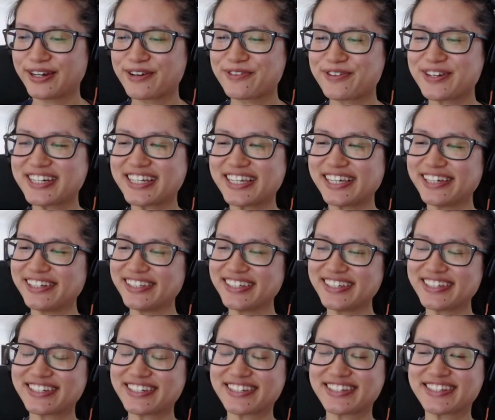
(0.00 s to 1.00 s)
Rutil
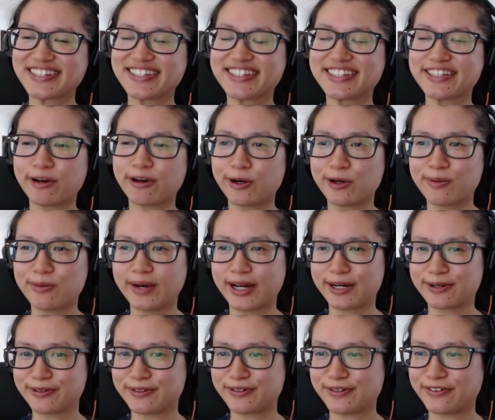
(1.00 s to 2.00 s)
is just so
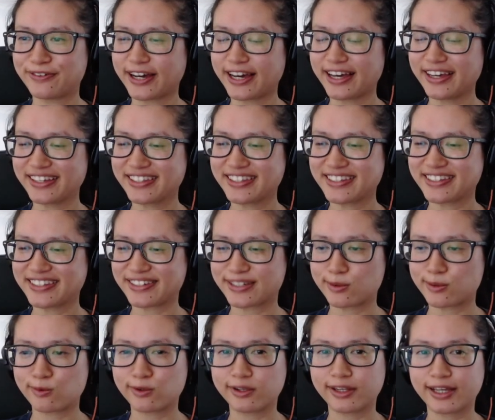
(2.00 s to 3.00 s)
matter of fact,
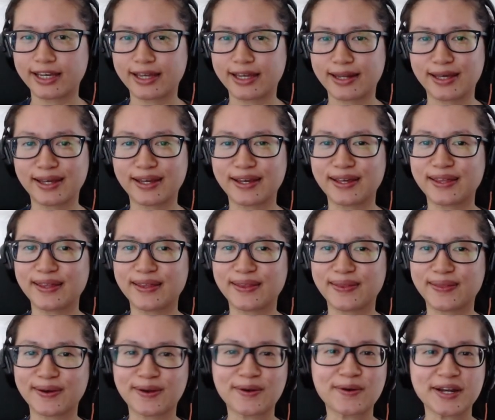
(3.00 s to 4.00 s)
just relating
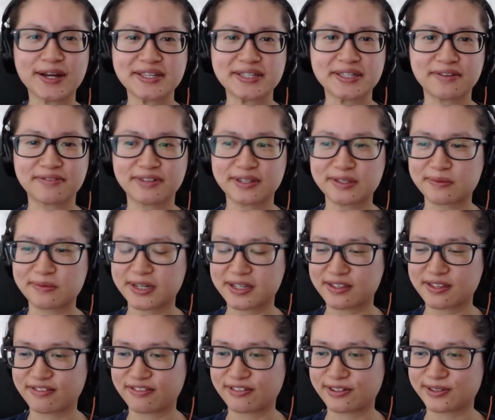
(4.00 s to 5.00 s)
the crazy events back
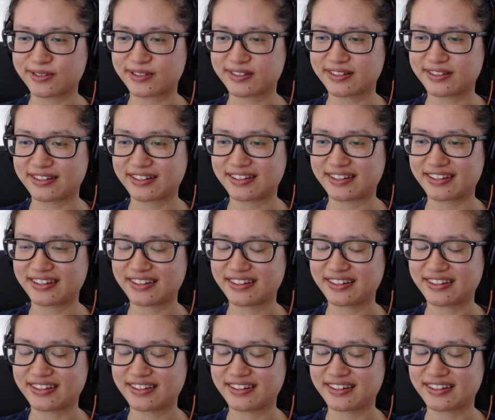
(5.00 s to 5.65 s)
to Phos, and